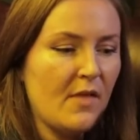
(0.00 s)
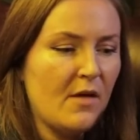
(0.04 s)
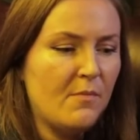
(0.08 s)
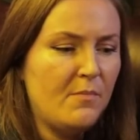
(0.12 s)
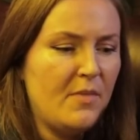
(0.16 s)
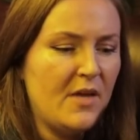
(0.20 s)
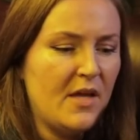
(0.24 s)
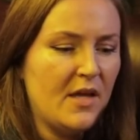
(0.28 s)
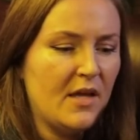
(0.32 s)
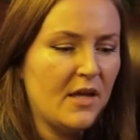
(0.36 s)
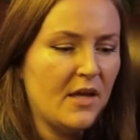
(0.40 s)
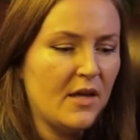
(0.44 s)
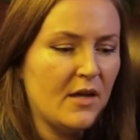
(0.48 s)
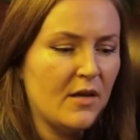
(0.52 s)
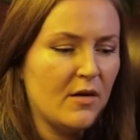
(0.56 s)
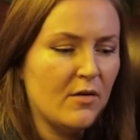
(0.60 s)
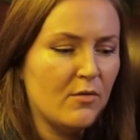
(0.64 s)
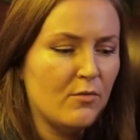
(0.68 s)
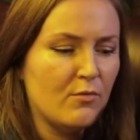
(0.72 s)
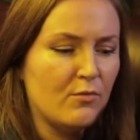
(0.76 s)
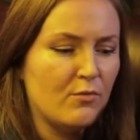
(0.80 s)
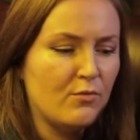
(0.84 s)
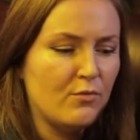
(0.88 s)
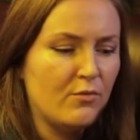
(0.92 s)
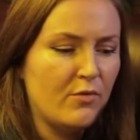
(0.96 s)
being
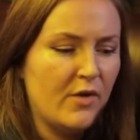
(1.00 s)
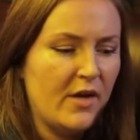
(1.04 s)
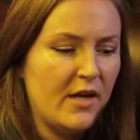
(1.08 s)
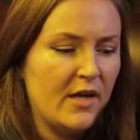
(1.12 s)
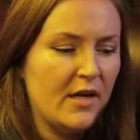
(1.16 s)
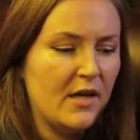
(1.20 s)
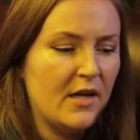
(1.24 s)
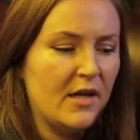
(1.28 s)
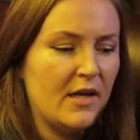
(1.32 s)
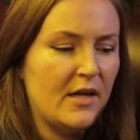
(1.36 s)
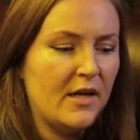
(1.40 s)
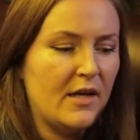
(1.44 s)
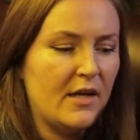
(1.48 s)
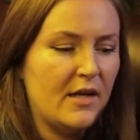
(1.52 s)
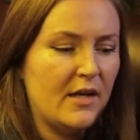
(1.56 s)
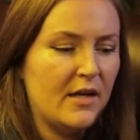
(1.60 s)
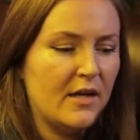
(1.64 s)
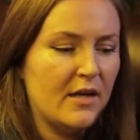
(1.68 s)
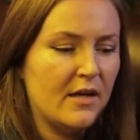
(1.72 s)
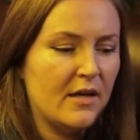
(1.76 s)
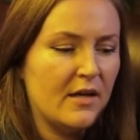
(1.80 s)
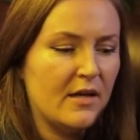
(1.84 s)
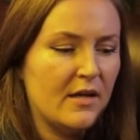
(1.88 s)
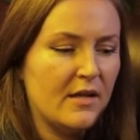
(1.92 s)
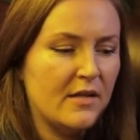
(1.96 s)

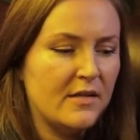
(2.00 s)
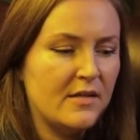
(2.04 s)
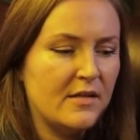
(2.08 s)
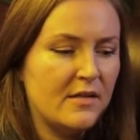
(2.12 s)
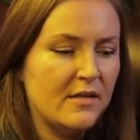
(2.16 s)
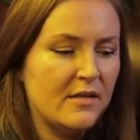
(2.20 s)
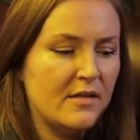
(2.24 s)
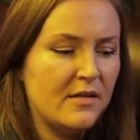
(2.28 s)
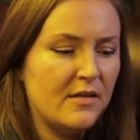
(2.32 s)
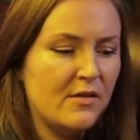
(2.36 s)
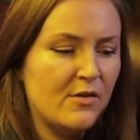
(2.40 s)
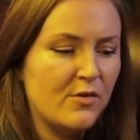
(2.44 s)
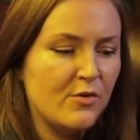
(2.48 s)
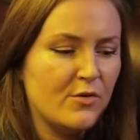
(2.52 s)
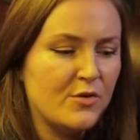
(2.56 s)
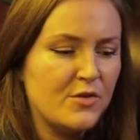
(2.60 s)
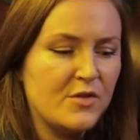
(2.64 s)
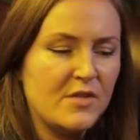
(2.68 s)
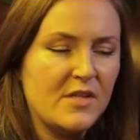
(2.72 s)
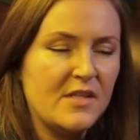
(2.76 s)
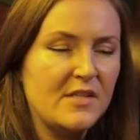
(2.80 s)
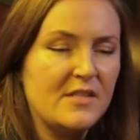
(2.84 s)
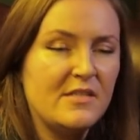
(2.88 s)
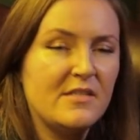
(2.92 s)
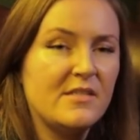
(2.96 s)
really, you know,
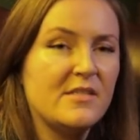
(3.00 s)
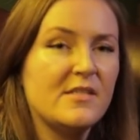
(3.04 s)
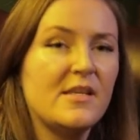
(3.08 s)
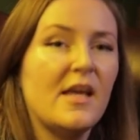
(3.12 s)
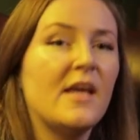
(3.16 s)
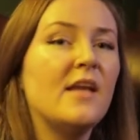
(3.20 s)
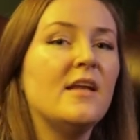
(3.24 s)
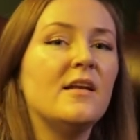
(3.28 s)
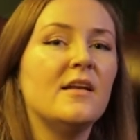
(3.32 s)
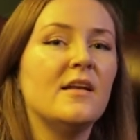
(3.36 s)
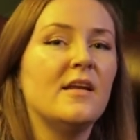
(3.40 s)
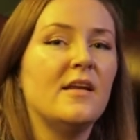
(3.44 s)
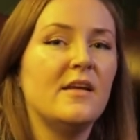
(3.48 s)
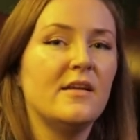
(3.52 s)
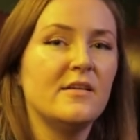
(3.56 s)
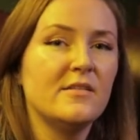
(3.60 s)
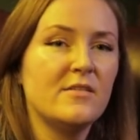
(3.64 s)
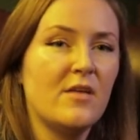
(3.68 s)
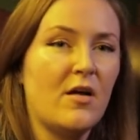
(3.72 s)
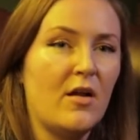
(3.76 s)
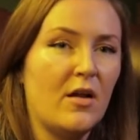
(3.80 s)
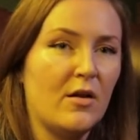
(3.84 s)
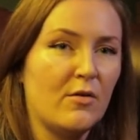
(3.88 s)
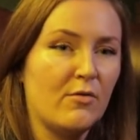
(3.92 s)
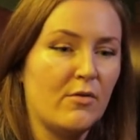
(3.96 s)
just insanely
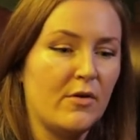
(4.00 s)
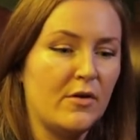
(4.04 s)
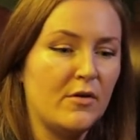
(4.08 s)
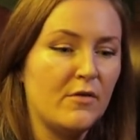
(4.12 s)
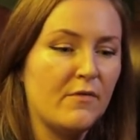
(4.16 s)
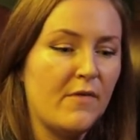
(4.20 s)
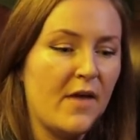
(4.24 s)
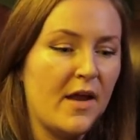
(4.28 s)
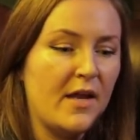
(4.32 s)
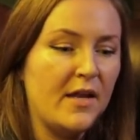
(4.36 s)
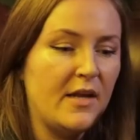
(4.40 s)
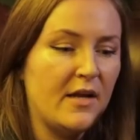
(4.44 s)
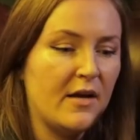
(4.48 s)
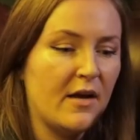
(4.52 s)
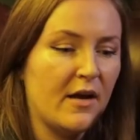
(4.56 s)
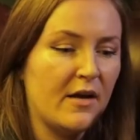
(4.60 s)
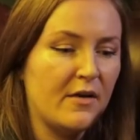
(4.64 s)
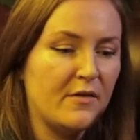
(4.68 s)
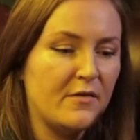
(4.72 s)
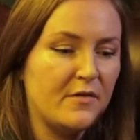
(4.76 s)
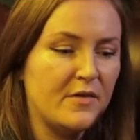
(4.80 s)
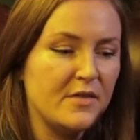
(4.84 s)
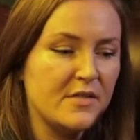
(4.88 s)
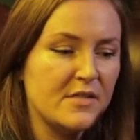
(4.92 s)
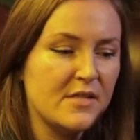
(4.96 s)
intolerant of any
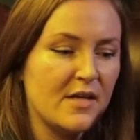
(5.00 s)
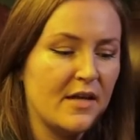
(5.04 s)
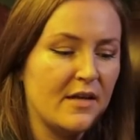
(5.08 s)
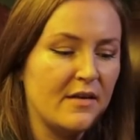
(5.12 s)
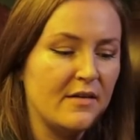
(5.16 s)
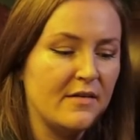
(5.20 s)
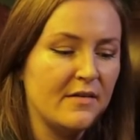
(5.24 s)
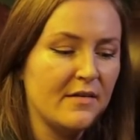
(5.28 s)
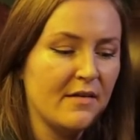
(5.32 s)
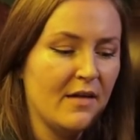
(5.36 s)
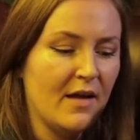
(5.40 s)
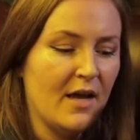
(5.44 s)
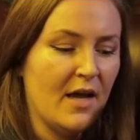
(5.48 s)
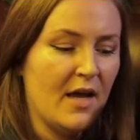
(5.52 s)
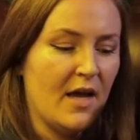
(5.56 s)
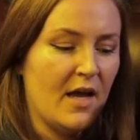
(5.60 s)
kind of dissent.